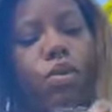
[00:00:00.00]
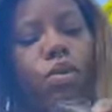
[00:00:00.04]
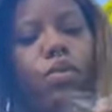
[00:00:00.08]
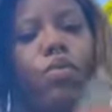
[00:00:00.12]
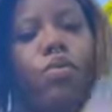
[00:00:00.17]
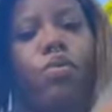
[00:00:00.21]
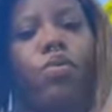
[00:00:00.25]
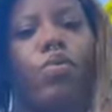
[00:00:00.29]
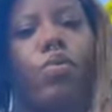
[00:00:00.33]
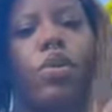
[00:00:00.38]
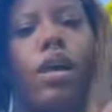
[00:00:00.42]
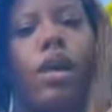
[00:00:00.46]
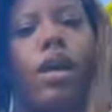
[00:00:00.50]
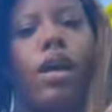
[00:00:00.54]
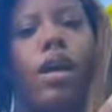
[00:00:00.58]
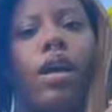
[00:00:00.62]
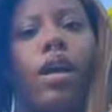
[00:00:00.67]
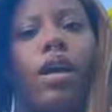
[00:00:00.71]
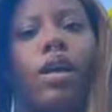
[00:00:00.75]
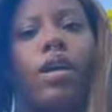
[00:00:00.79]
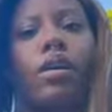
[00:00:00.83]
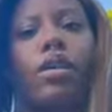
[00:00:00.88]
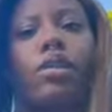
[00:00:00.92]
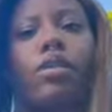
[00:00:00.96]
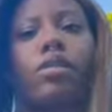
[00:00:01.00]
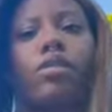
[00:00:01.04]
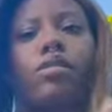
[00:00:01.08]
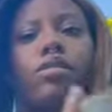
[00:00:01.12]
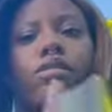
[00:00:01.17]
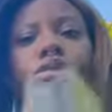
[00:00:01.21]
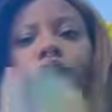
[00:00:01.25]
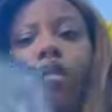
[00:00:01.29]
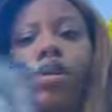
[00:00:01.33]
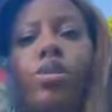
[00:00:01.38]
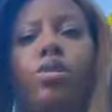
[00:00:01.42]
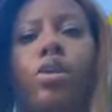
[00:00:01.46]
Wow,
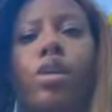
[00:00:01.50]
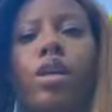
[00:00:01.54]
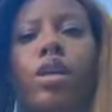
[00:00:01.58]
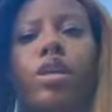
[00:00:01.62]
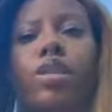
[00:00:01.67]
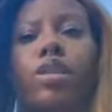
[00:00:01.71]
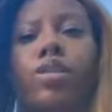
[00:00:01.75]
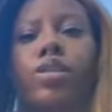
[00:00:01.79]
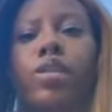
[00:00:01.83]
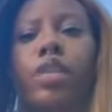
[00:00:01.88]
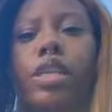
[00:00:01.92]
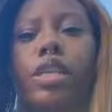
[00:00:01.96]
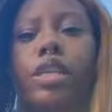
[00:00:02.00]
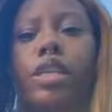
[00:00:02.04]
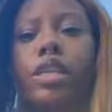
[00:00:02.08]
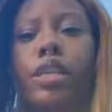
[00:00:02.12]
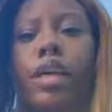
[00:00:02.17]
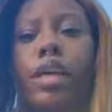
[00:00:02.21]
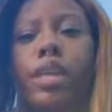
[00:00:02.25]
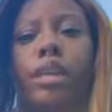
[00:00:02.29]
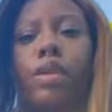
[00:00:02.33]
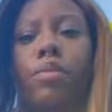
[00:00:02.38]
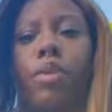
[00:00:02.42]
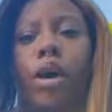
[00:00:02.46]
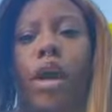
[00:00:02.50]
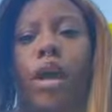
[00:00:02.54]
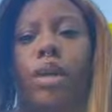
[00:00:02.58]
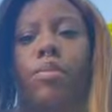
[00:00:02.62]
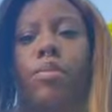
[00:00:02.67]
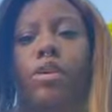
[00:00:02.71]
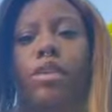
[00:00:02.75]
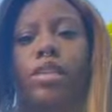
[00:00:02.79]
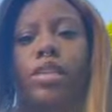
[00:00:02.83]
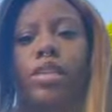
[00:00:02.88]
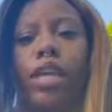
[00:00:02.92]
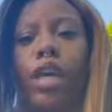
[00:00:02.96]
so underneath at the
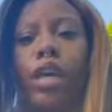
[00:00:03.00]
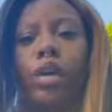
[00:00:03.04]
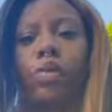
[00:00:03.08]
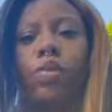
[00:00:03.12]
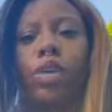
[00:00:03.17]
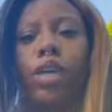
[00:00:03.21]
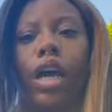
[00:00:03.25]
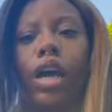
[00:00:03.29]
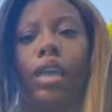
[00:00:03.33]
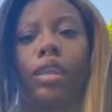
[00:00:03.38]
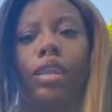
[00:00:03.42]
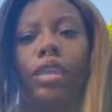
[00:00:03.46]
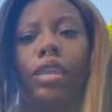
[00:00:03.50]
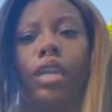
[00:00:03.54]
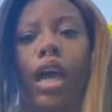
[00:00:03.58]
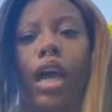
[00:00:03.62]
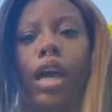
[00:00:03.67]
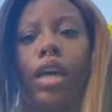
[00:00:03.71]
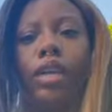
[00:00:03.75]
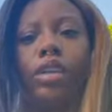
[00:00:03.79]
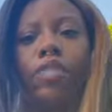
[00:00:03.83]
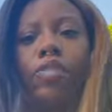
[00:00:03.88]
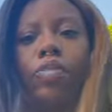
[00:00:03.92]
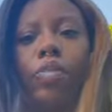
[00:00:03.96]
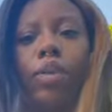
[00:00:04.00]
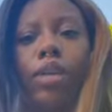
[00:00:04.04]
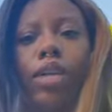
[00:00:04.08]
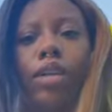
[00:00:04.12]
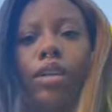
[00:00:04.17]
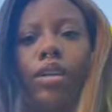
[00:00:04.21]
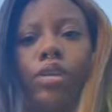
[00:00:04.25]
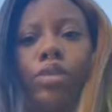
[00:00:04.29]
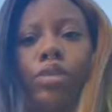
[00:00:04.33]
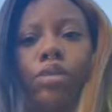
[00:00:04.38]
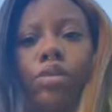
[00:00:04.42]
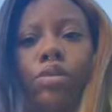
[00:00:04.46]
bottom of the deck, we got the 9 of
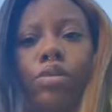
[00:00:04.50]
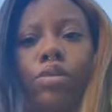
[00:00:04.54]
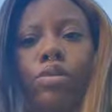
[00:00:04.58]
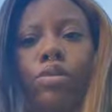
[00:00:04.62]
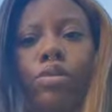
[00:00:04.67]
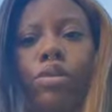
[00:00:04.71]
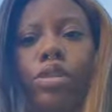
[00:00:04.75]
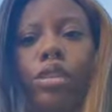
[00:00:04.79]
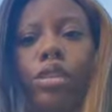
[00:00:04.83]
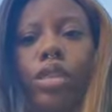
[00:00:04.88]
Pentacles.